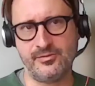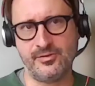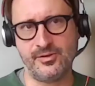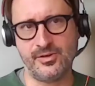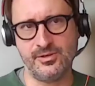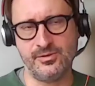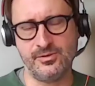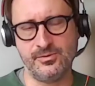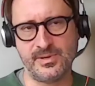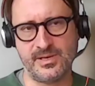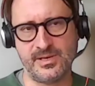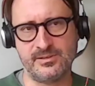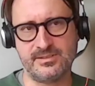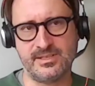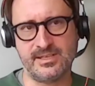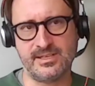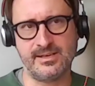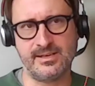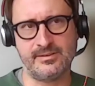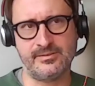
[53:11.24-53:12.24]
for you because,
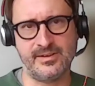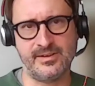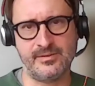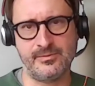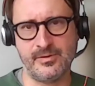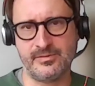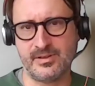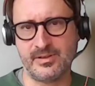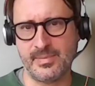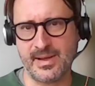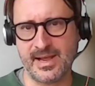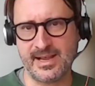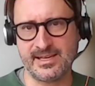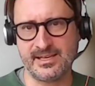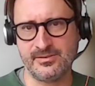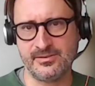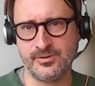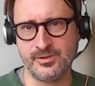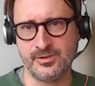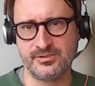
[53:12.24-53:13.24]
like, I think with the bank
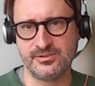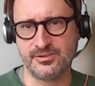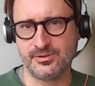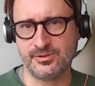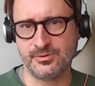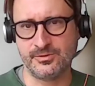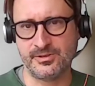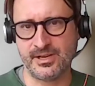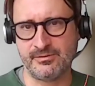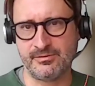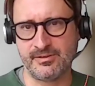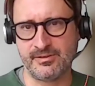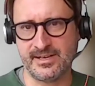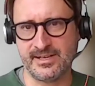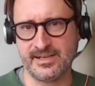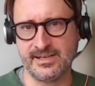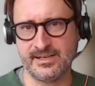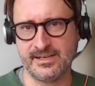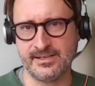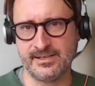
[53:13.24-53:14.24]
invoice you don't have
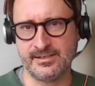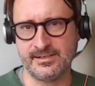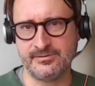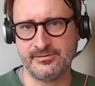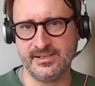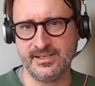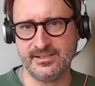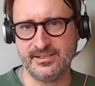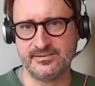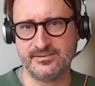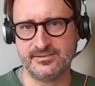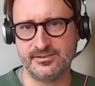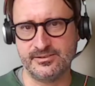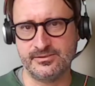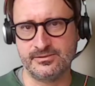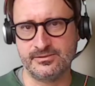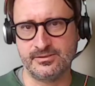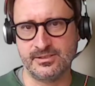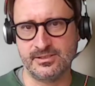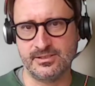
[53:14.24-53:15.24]
any fees,
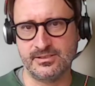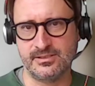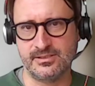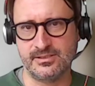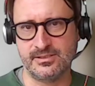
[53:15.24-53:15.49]
no? Like